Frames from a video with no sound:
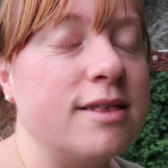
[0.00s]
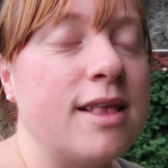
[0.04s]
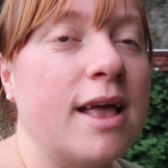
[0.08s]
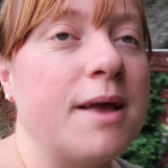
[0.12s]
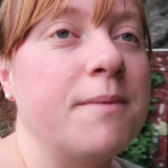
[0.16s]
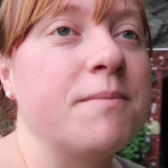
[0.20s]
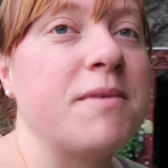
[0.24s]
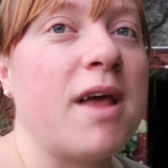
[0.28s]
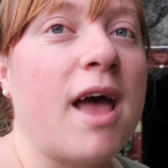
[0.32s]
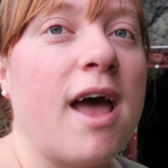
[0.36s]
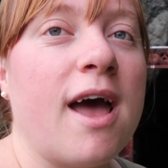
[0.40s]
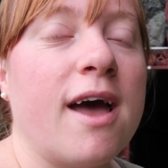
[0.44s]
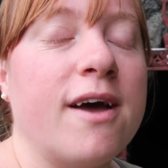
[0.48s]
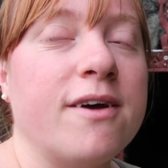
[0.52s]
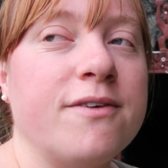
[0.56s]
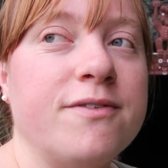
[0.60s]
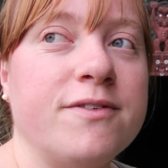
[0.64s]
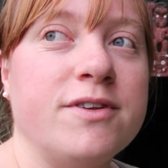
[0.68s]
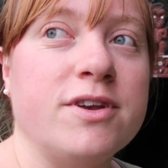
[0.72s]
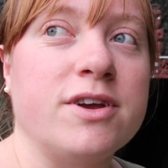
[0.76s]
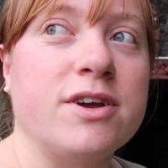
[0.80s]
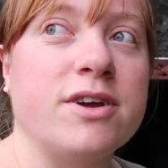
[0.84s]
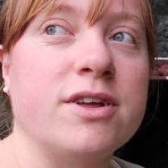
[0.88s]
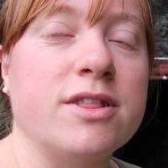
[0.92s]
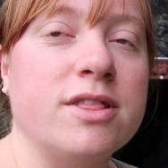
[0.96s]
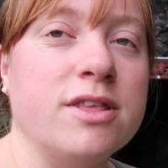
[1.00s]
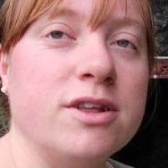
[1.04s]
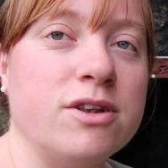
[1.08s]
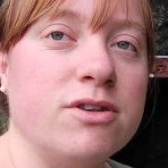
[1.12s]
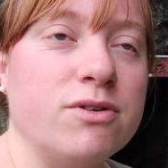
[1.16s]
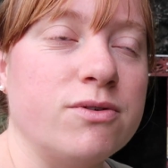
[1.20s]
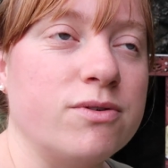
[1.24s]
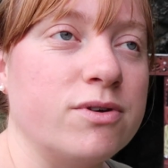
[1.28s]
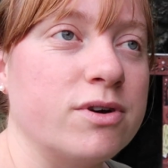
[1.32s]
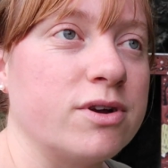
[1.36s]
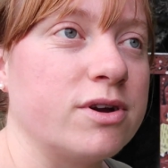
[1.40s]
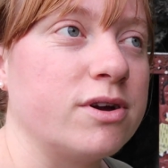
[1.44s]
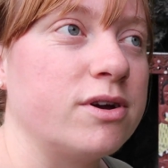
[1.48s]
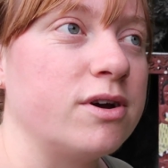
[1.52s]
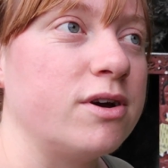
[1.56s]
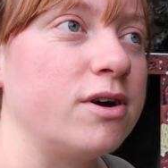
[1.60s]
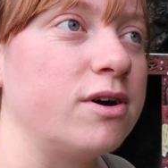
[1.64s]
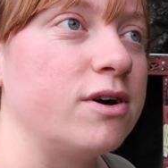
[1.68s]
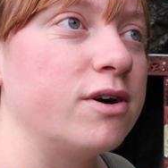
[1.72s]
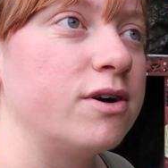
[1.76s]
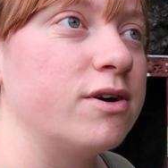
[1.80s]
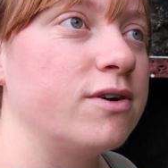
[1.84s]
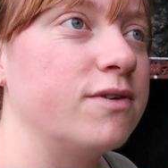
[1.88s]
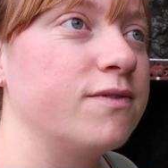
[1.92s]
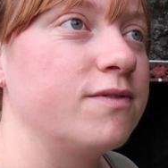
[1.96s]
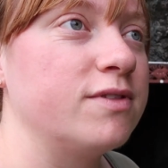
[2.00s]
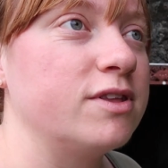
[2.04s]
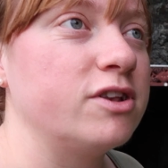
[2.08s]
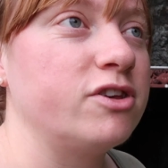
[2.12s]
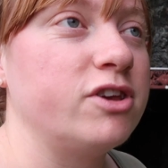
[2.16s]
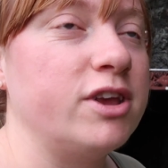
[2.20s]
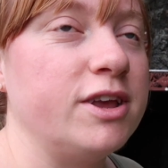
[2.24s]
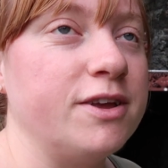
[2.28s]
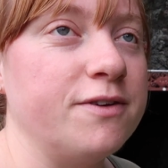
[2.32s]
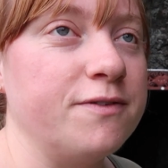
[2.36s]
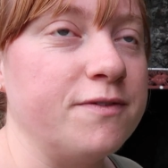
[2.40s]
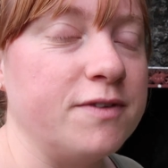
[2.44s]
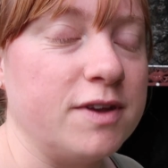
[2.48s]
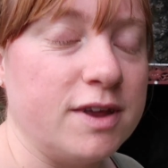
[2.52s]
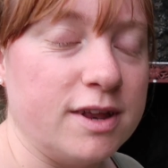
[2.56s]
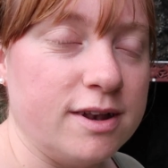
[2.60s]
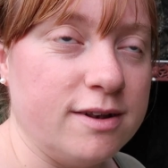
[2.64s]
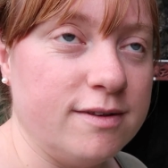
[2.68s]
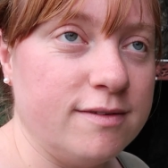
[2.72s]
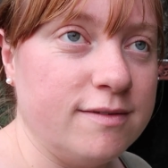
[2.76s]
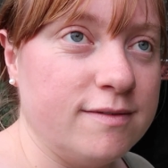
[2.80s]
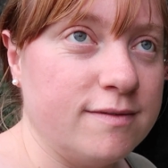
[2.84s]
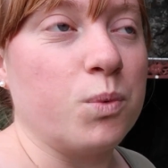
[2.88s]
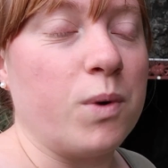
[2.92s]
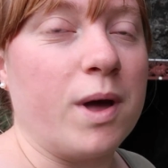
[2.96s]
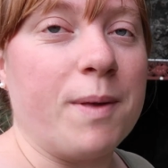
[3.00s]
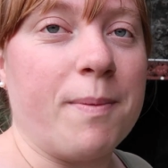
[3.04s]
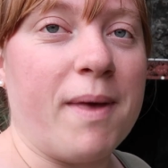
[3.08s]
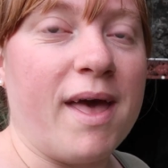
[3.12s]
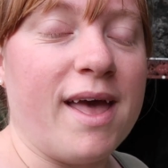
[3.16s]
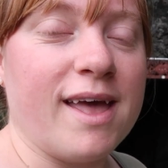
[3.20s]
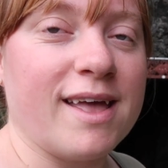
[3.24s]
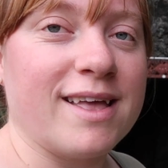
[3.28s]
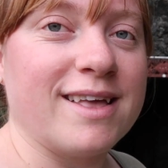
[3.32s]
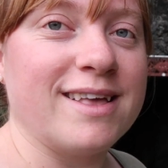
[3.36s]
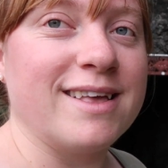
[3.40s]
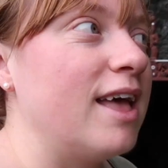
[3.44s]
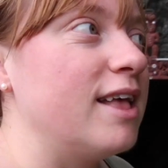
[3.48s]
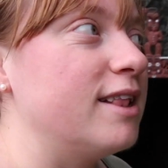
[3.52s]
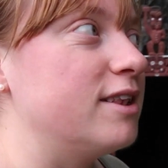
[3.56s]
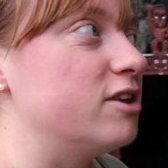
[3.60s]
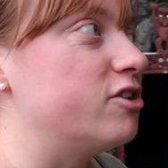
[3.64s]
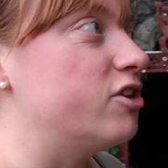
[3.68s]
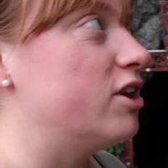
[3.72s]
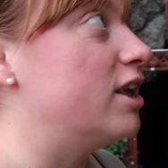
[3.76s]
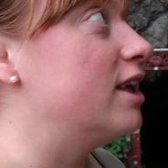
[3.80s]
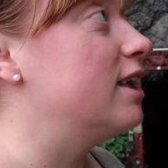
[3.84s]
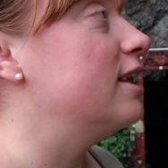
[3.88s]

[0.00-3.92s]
named after the daughter of the chieftain way back, and she